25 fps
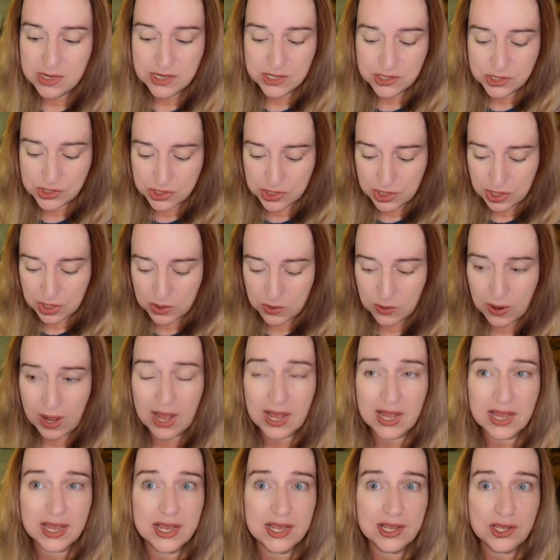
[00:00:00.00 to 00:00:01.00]
So
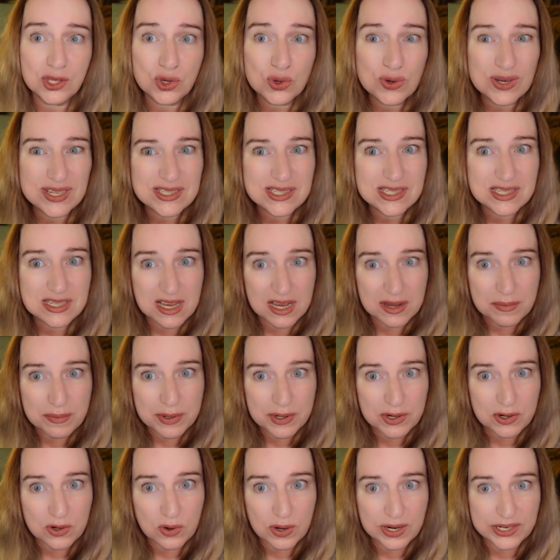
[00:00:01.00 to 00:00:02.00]
I, you can see I
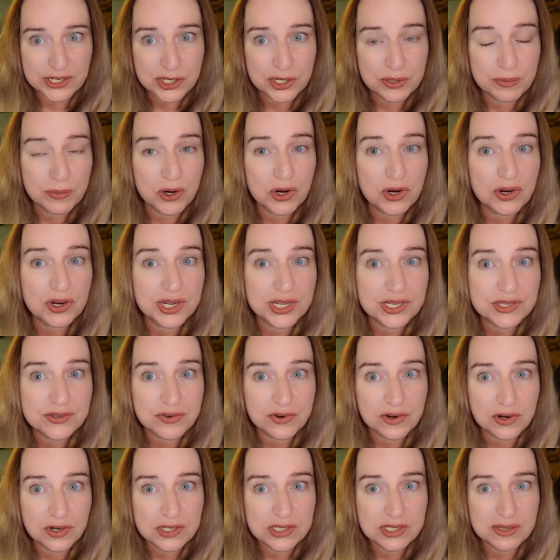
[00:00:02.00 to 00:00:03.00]
put a question mark as
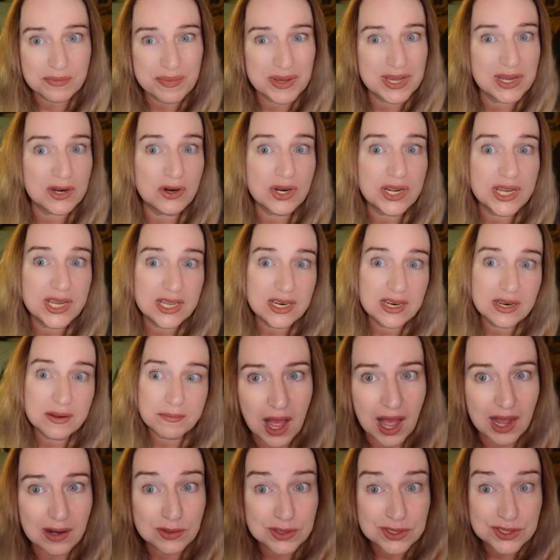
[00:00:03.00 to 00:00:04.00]
far as the period.
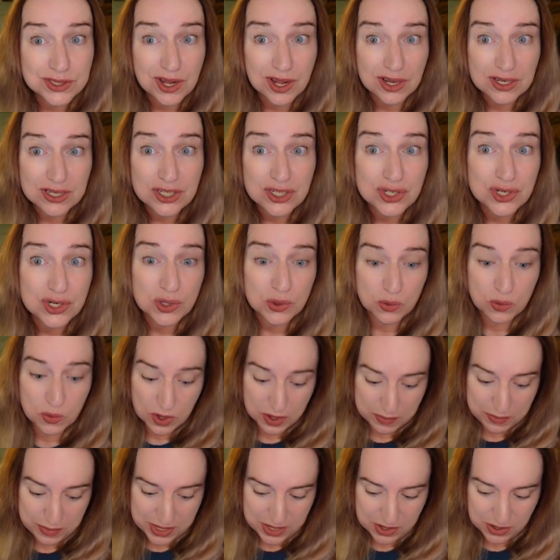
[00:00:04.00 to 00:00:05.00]
I was not sure
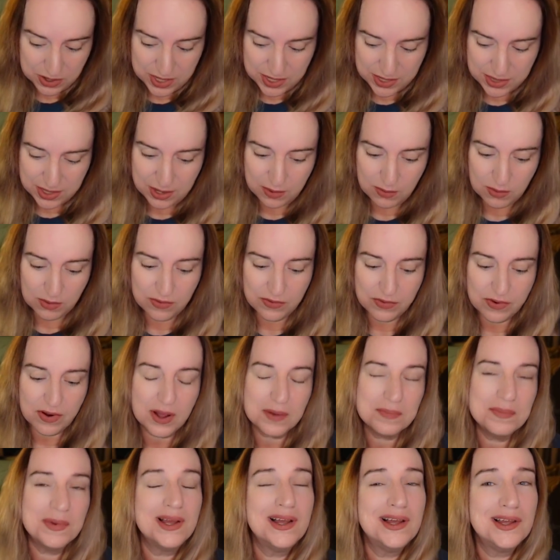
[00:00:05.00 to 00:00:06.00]
what period they were
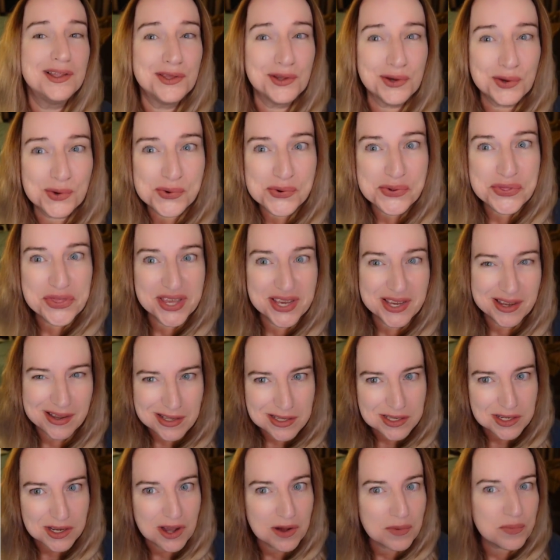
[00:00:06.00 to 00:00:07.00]
from. The cool thing
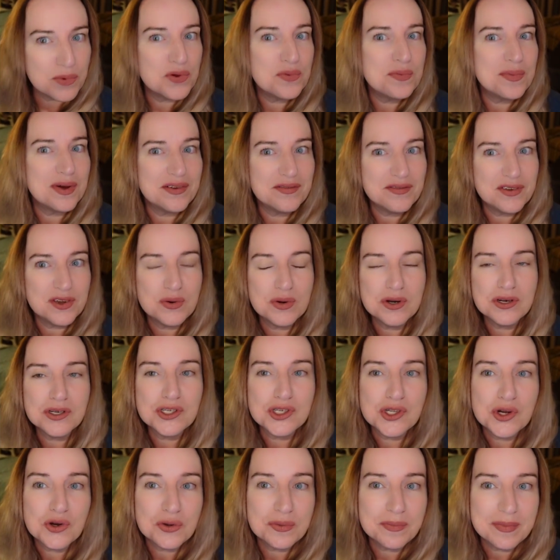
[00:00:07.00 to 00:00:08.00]
is a couple of my
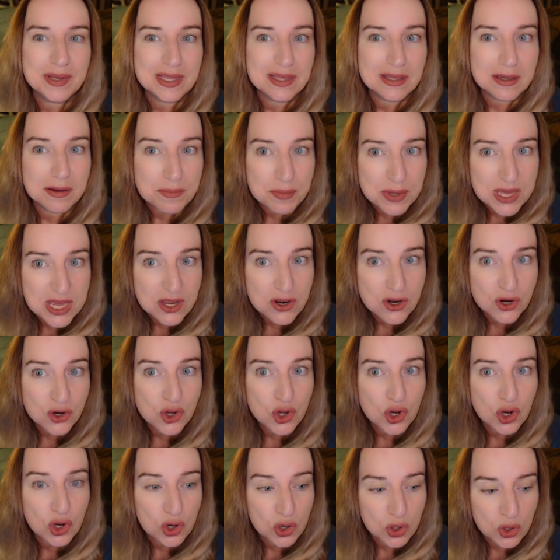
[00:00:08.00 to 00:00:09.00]
viewers told me that Peter
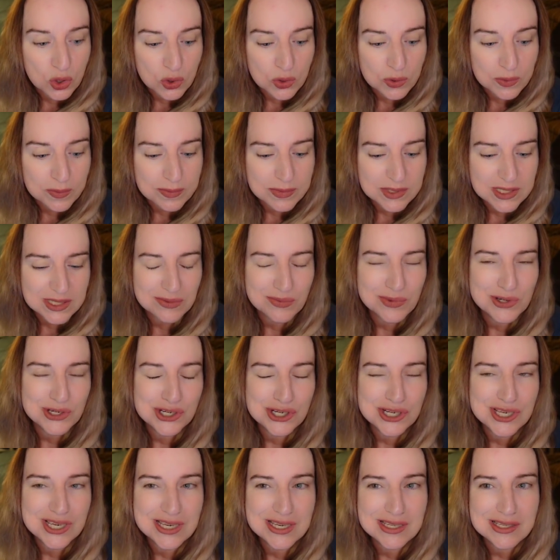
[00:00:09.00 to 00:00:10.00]
Combs, which
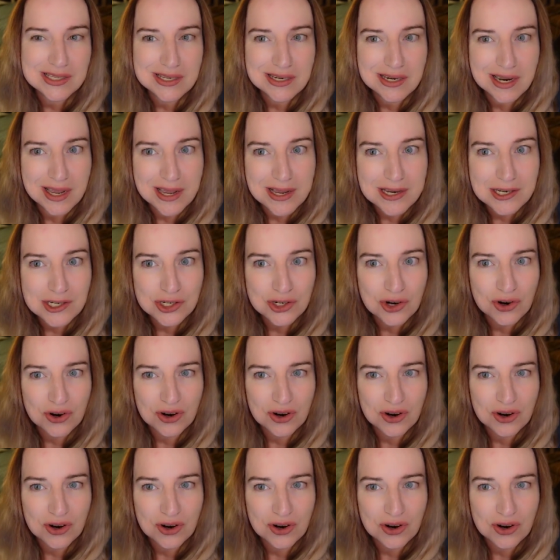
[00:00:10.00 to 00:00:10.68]
he is an Asian